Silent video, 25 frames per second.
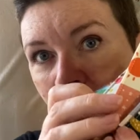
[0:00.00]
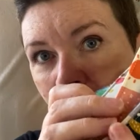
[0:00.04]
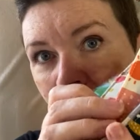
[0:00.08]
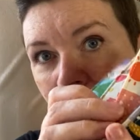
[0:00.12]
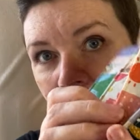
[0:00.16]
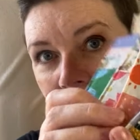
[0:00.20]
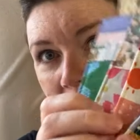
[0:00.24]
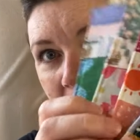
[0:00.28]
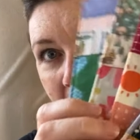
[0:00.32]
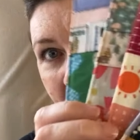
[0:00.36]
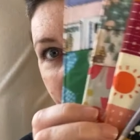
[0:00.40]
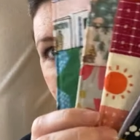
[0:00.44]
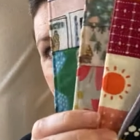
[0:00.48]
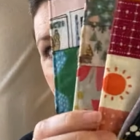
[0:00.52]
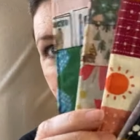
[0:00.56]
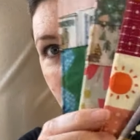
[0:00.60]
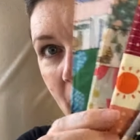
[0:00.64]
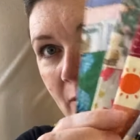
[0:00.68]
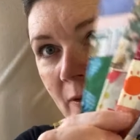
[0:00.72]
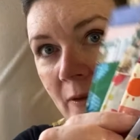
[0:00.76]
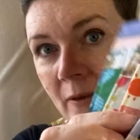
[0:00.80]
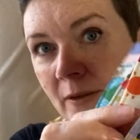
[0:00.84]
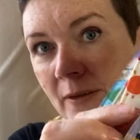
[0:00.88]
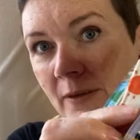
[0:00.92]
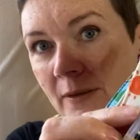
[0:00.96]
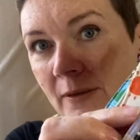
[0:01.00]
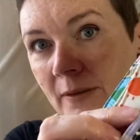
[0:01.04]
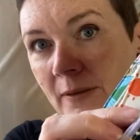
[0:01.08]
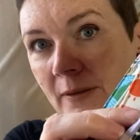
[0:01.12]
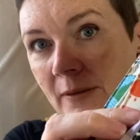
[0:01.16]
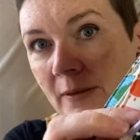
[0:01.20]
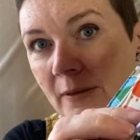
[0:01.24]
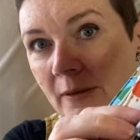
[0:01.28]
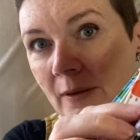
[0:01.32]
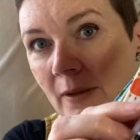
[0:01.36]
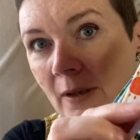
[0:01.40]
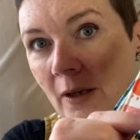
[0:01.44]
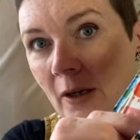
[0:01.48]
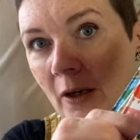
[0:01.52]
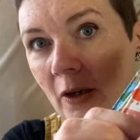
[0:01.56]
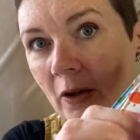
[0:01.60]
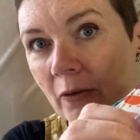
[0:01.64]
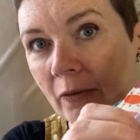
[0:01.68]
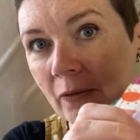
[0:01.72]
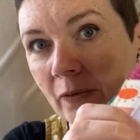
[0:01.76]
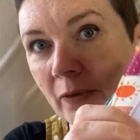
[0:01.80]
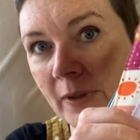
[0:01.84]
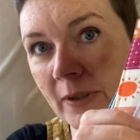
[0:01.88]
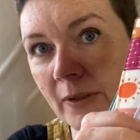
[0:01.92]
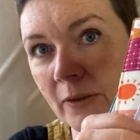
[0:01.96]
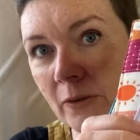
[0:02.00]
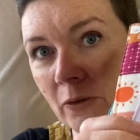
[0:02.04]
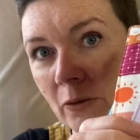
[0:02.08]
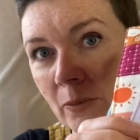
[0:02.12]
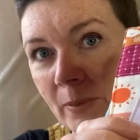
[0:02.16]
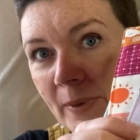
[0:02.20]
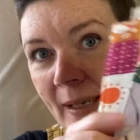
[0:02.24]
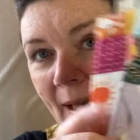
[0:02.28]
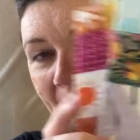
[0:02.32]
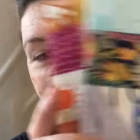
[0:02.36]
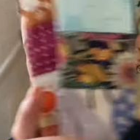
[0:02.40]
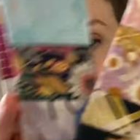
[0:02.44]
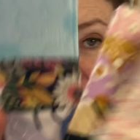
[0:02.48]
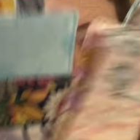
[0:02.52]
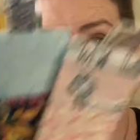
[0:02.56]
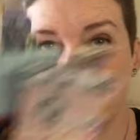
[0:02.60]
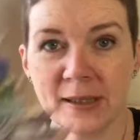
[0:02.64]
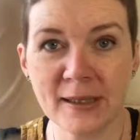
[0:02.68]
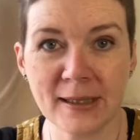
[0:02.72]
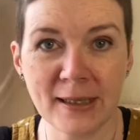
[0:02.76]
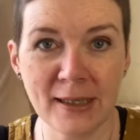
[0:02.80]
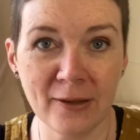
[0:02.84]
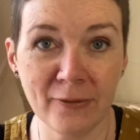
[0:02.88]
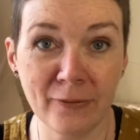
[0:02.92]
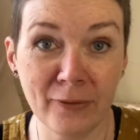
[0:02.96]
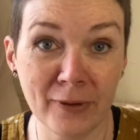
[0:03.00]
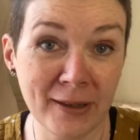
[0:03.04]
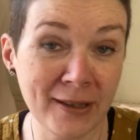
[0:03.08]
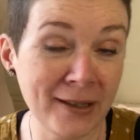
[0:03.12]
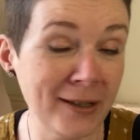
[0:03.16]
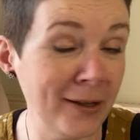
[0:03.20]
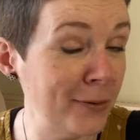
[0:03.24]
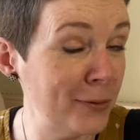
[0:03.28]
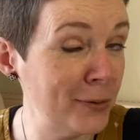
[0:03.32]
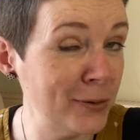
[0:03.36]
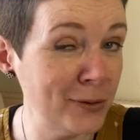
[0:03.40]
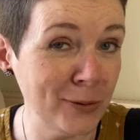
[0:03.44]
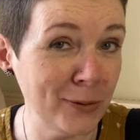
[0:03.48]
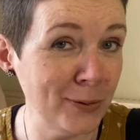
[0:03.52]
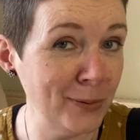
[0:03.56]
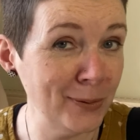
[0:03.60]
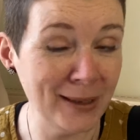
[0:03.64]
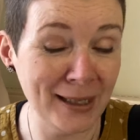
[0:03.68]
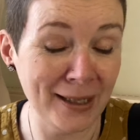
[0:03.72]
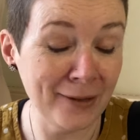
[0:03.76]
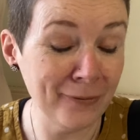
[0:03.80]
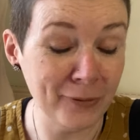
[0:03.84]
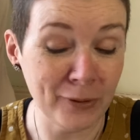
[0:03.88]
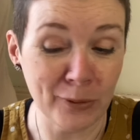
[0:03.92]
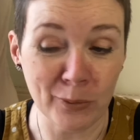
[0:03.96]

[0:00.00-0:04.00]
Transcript: and hopefully you'll be able to see a video soon if you